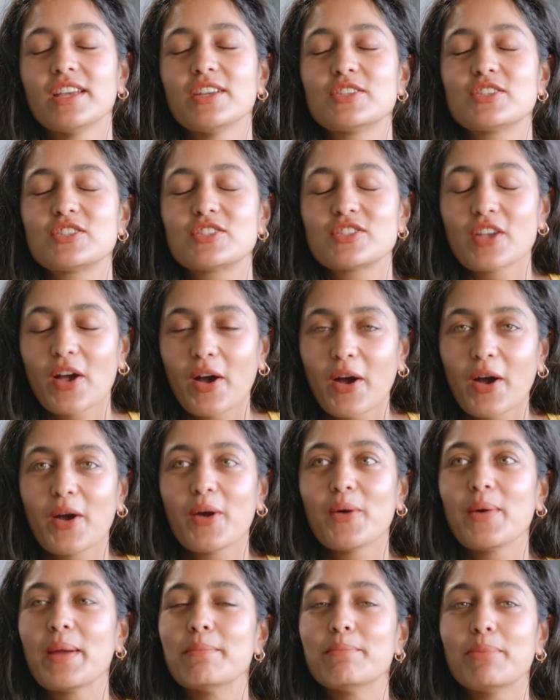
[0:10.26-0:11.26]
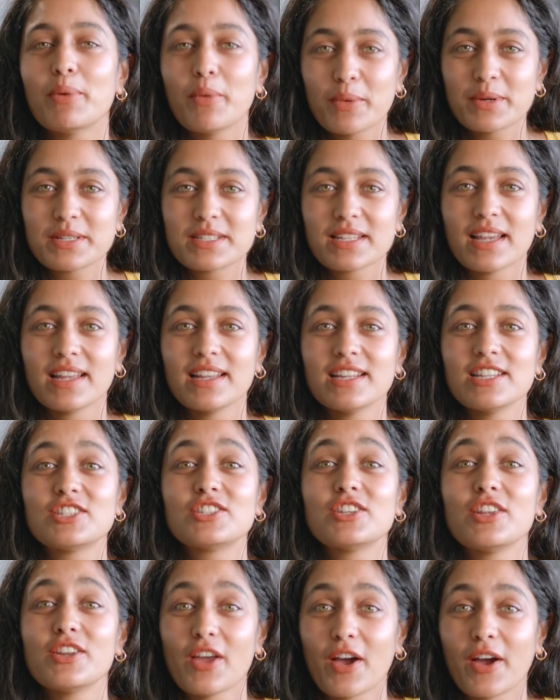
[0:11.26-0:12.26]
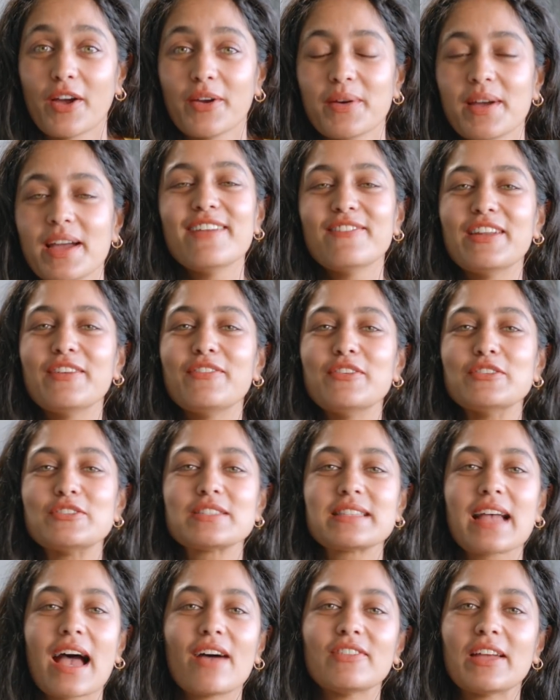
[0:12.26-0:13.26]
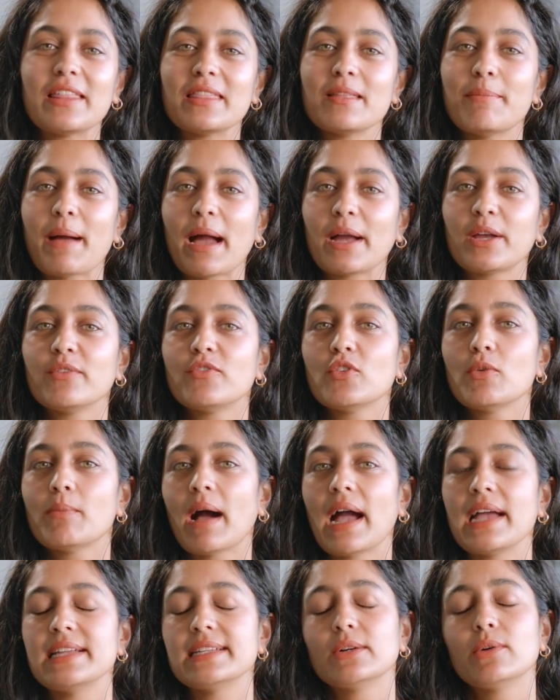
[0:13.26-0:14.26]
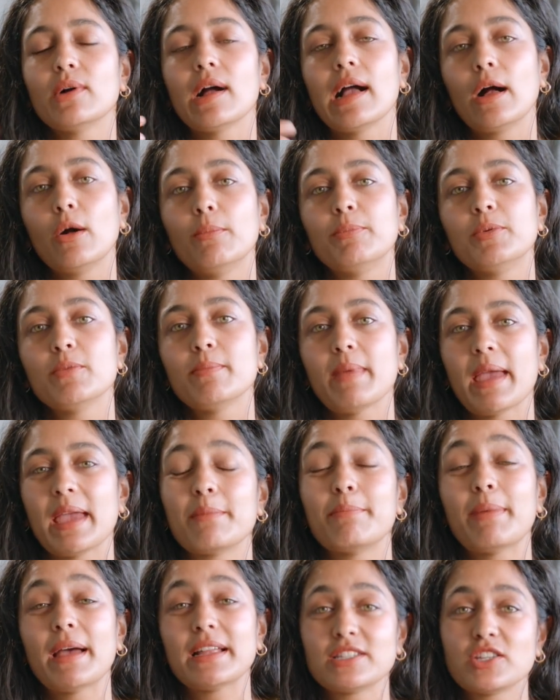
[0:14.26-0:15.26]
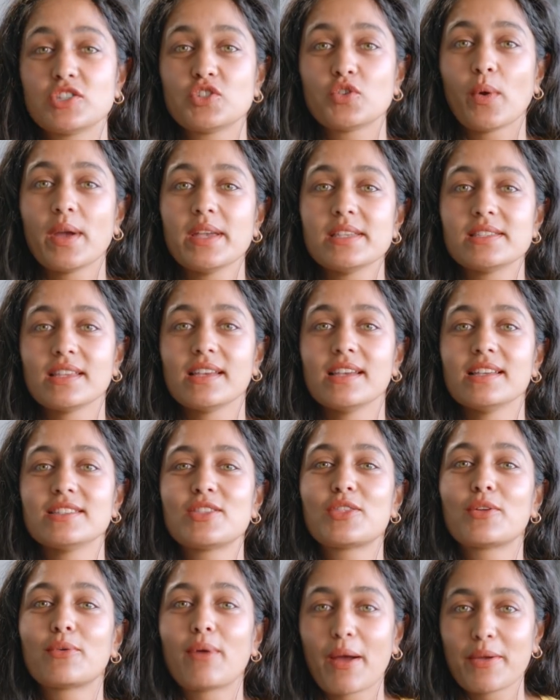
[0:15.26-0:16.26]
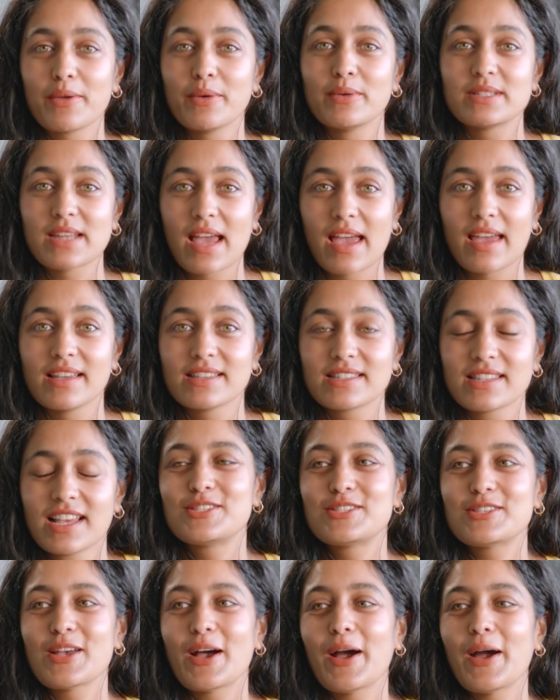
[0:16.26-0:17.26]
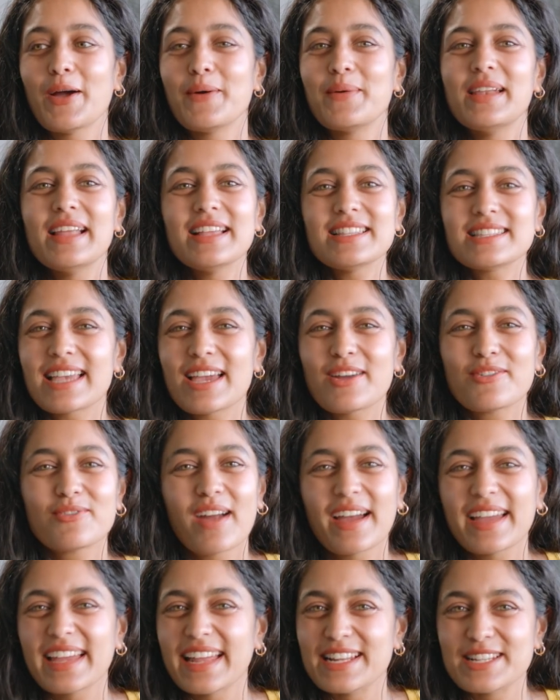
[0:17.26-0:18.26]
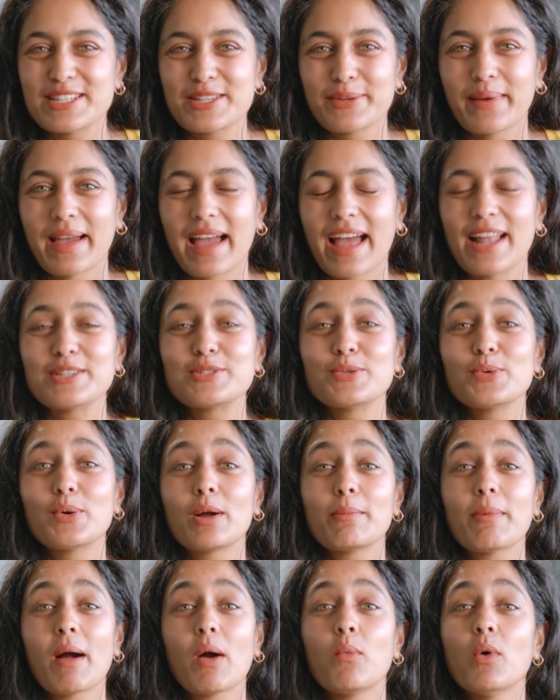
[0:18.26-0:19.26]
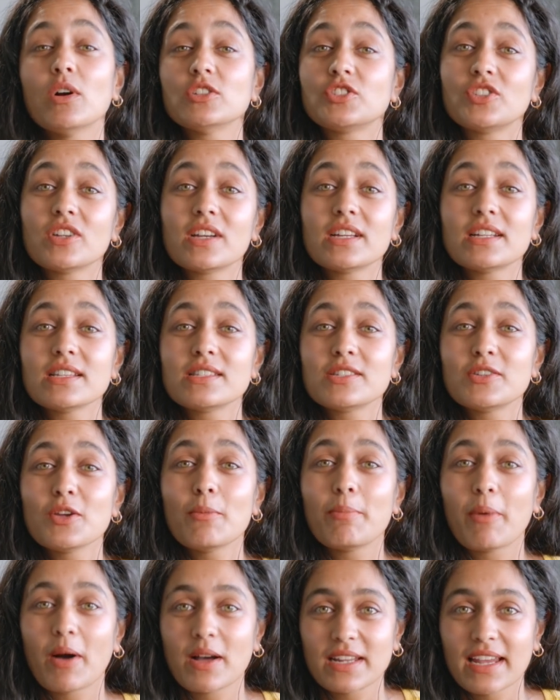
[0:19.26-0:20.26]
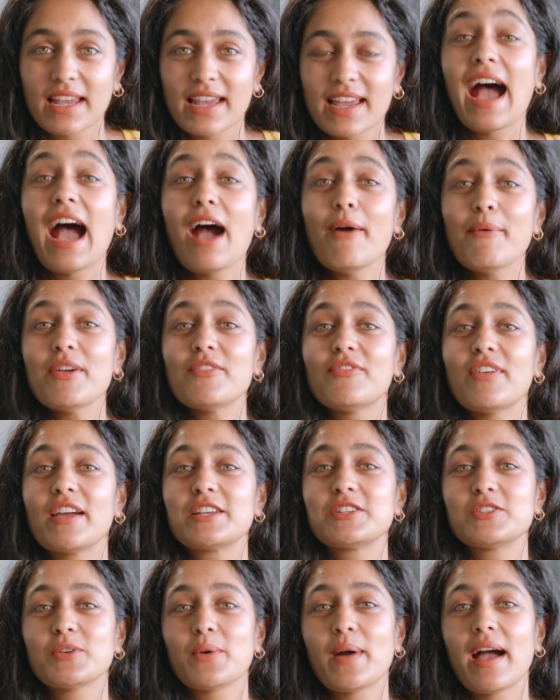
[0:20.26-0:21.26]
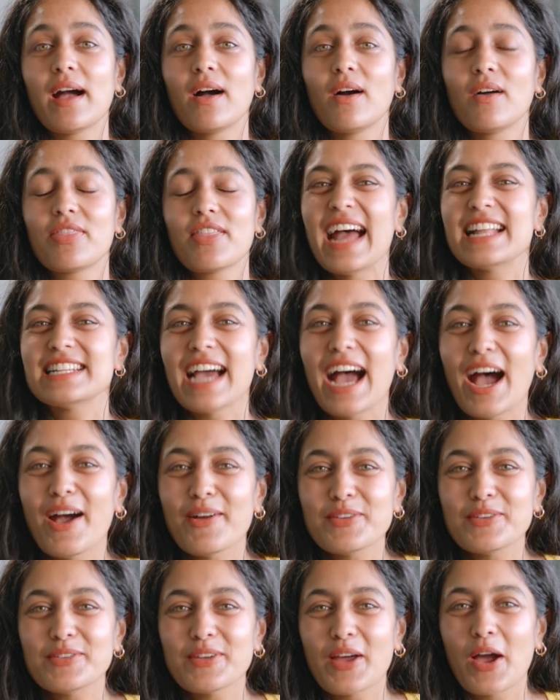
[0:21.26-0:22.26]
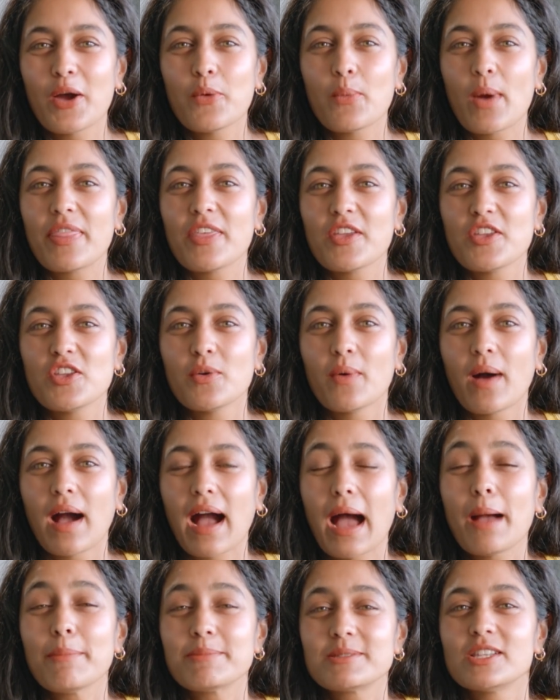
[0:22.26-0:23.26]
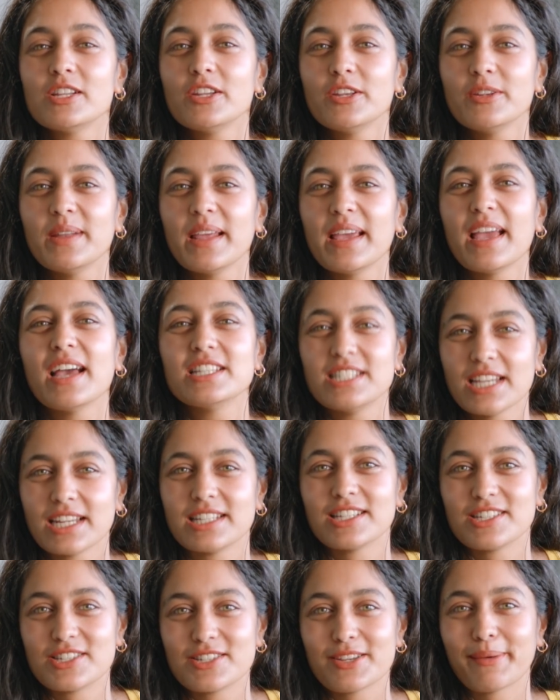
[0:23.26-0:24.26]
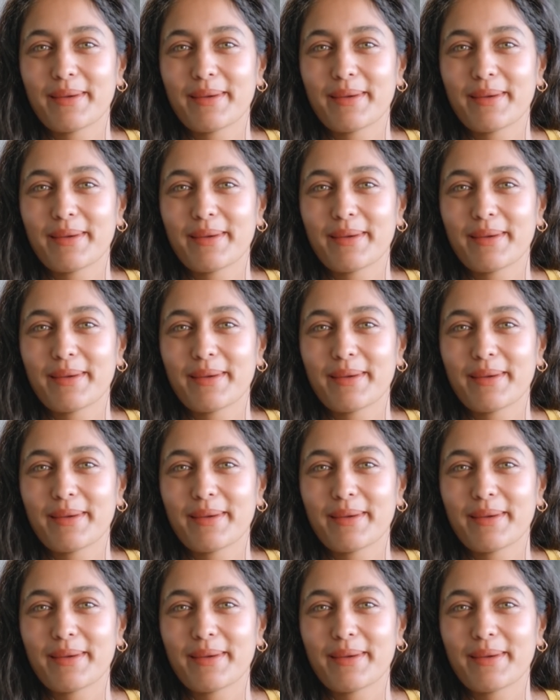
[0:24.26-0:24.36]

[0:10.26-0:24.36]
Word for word: is so important to know. Even if you just have it in the back of your mind, it will help you make better choices throughout your days. So let's get right into it and talk about what sugar does to your body, how it affects your health, and how you know whether you are absolutely addicted to